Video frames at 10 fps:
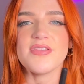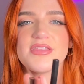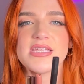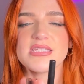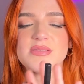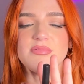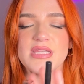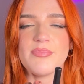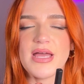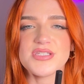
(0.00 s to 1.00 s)
these
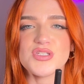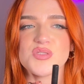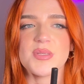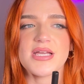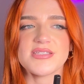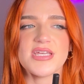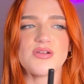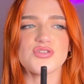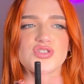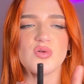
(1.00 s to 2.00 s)
lip pencils because they are
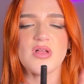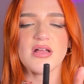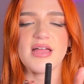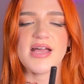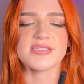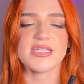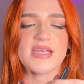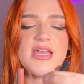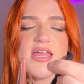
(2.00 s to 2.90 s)
so long lasting.